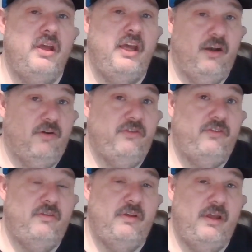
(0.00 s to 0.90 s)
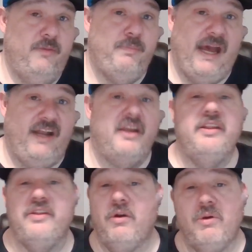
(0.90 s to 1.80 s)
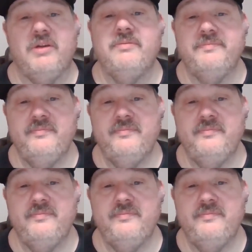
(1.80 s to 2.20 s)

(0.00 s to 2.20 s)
hitters in batting in their order.